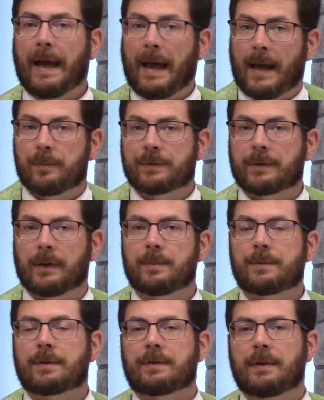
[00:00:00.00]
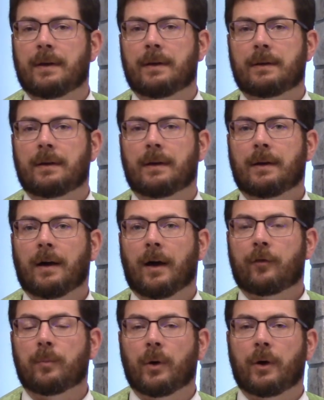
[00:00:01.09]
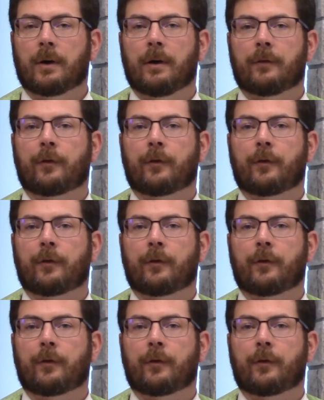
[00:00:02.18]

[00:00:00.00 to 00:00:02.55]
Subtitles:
Absalom's sin of murder,